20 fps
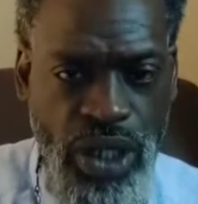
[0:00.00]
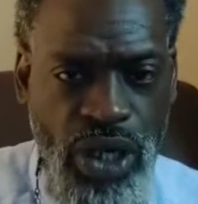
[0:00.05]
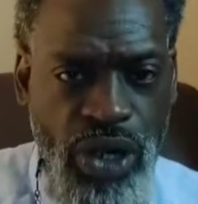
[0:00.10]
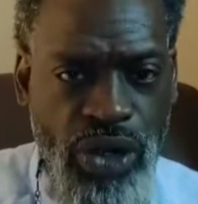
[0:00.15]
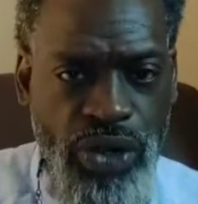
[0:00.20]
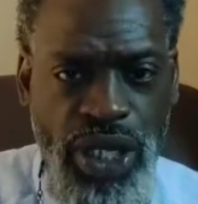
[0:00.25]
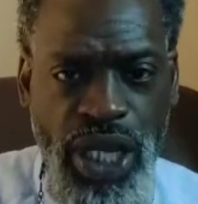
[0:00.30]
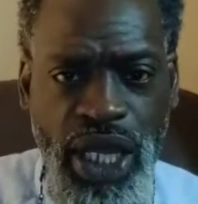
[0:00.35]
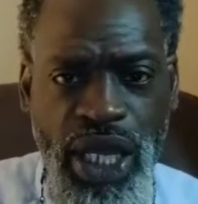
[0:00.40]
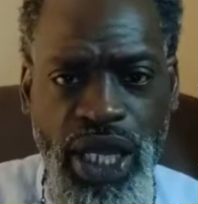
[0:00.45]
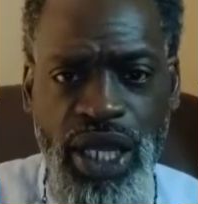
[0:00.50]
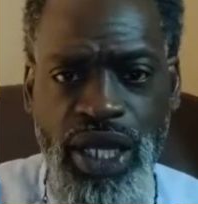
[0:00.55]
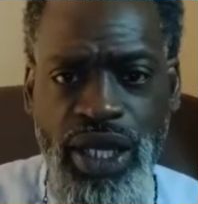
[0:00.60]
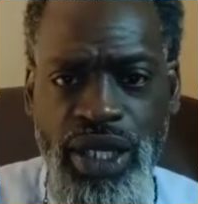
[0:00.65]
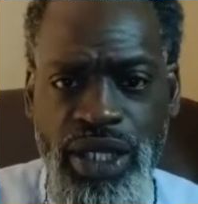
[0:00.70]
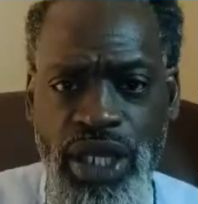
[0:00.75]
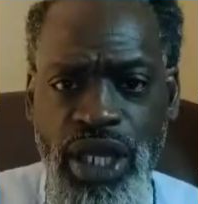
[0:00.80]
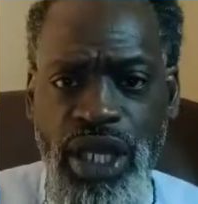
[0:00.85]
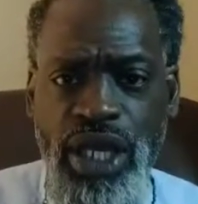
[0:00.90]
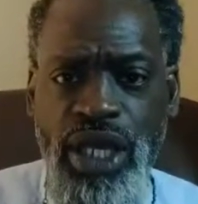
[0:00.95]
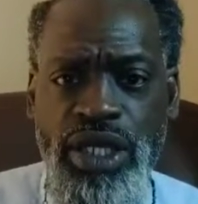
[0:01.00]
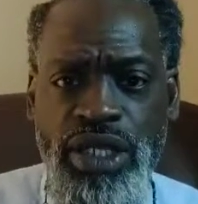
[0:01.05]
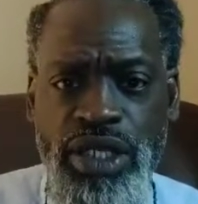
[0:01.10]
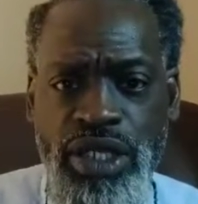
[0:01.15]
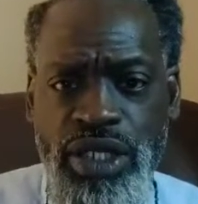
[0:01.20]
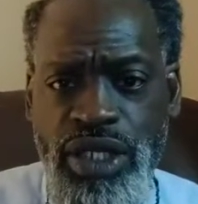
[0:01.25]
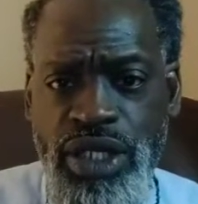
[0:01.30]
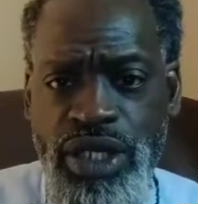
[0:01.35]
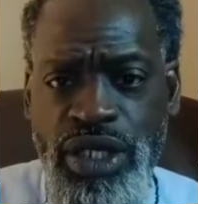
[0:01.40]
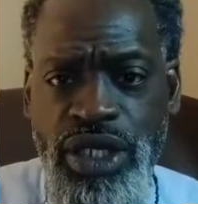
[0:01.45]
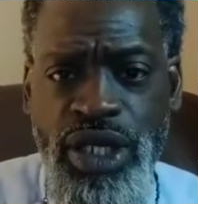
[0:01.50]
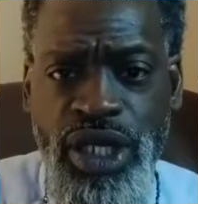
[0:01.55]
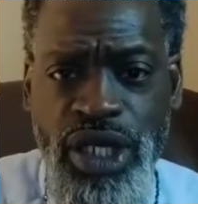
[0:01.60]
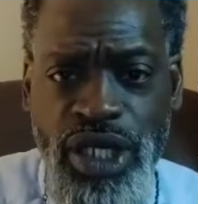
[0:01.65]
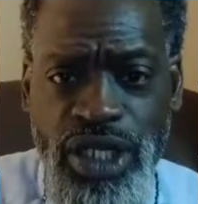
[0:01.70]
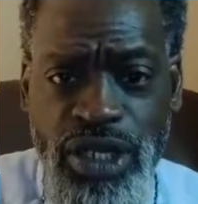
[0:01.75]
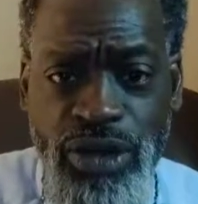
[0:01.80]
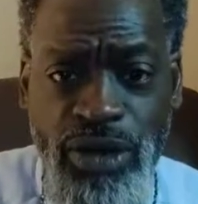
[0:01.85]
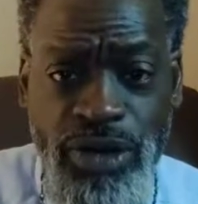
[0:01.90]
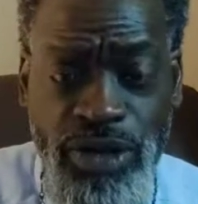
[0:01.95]
Oh yeah.
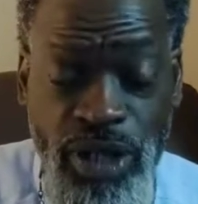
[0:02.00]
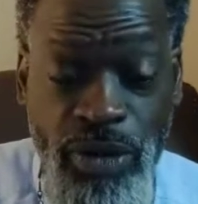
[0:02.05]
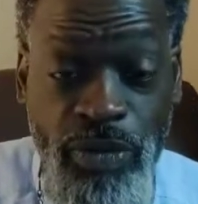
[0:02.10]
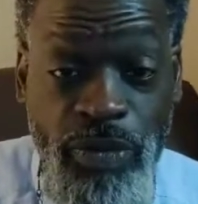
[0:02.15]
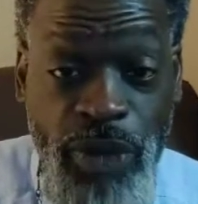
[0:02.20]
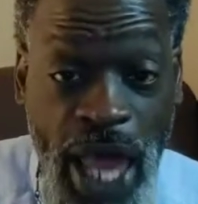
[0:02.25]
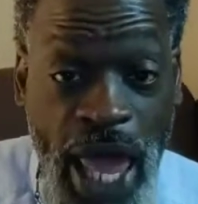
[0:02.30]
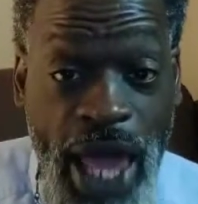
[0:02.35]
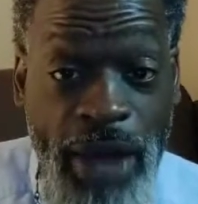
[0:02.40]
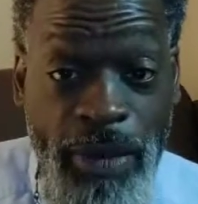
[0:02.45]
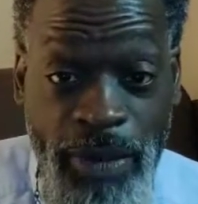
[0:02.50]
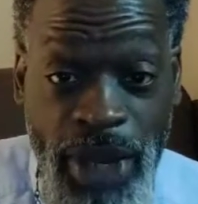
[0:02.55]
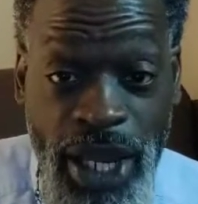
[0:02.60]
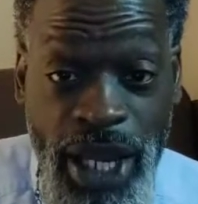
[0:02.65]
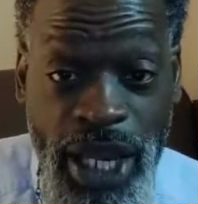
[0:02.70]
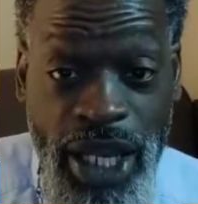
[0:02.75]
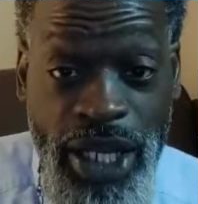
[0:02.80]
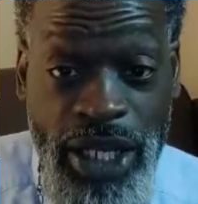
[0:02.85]
The black man,